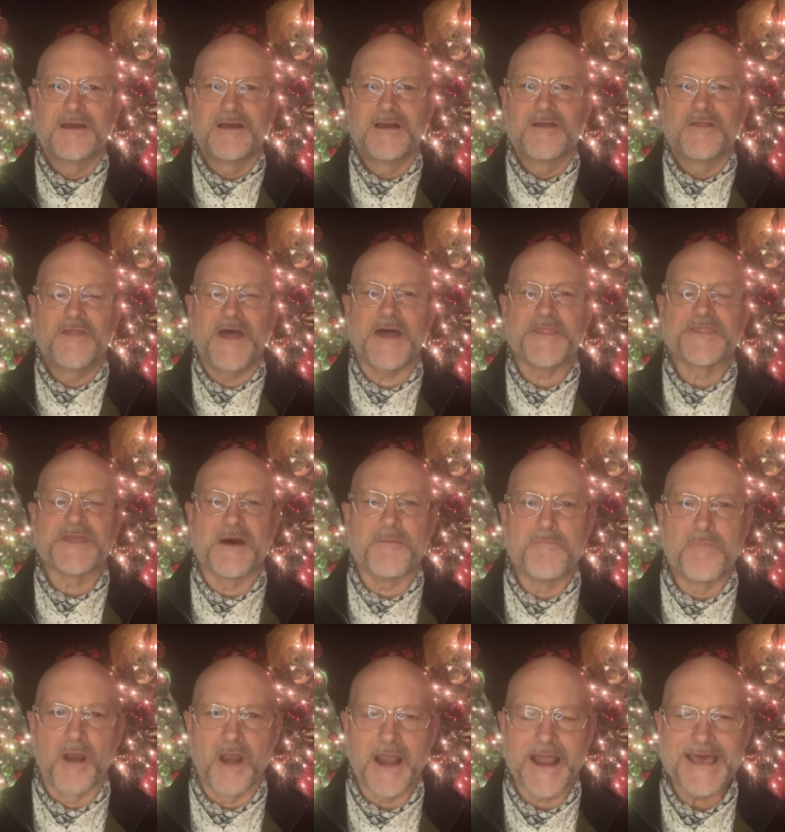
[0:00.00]
that the
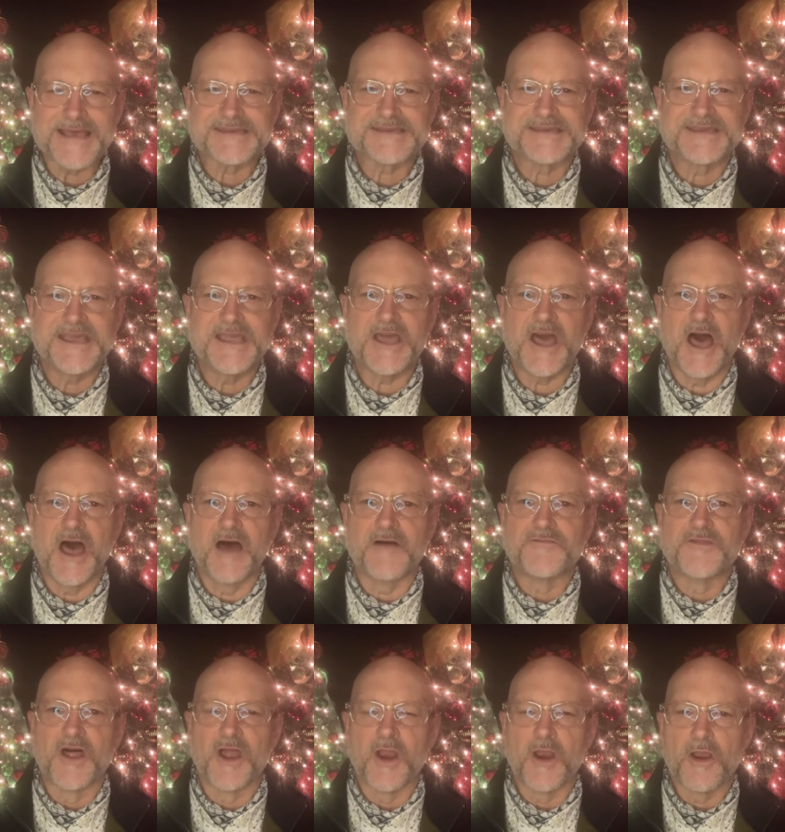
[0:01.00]
blessing
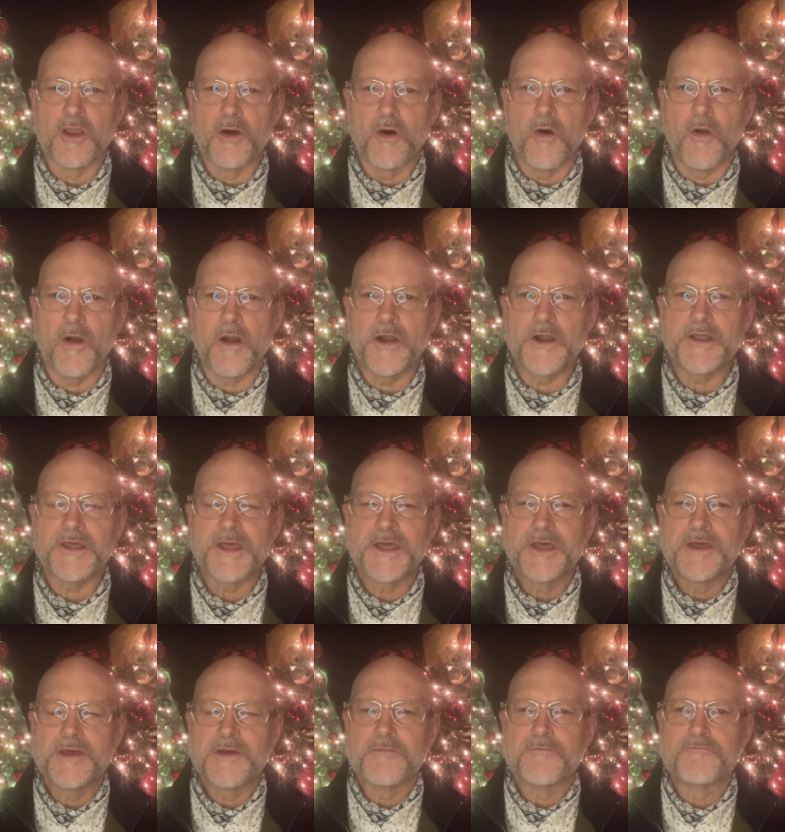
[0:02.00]
of the Lord
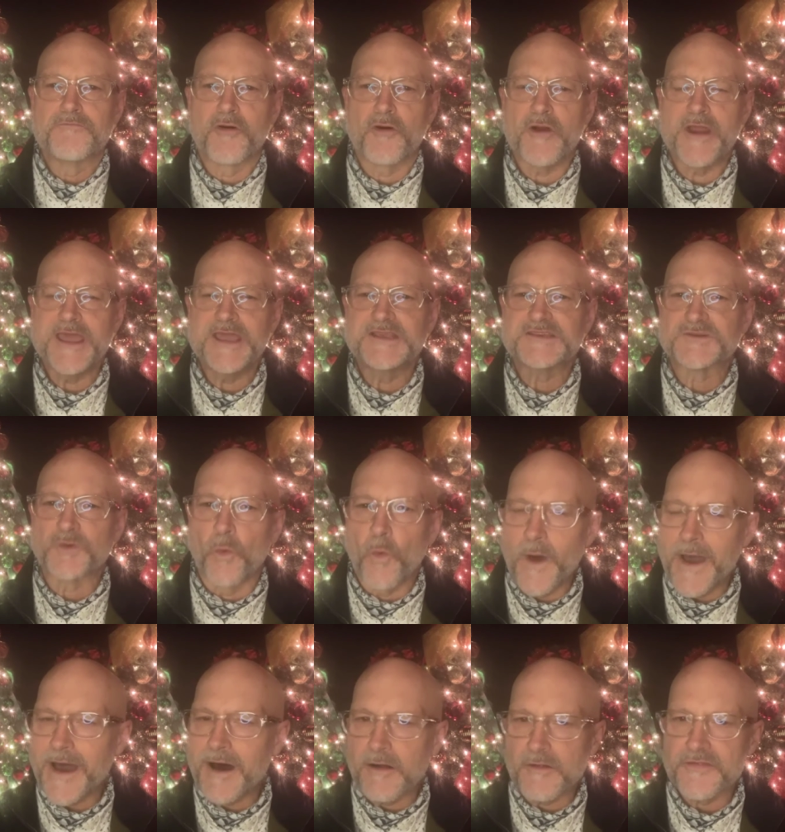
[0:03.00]
brings
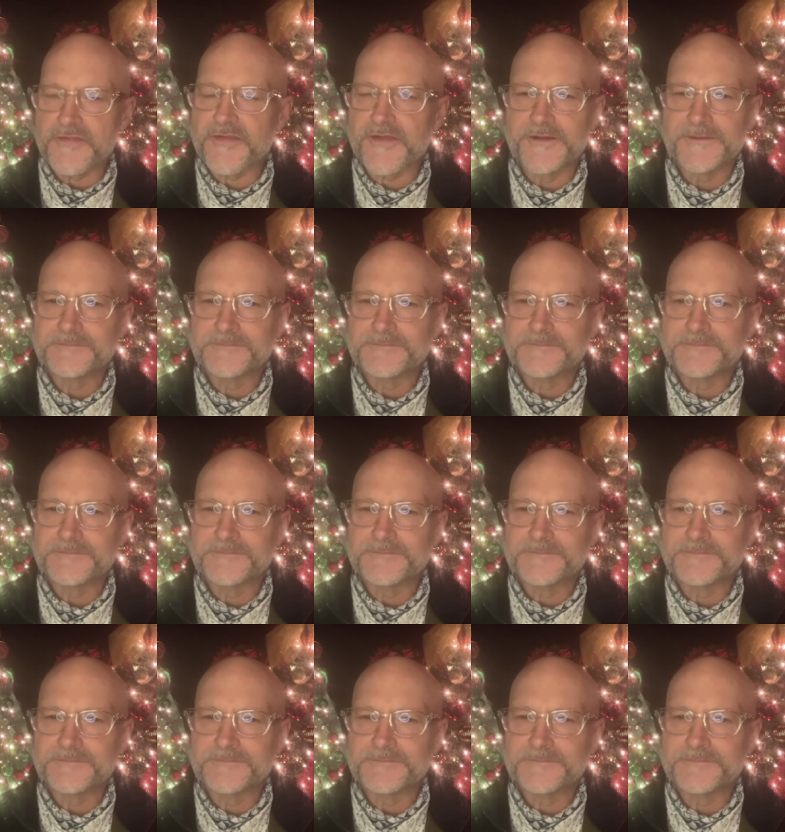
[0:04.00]
wealth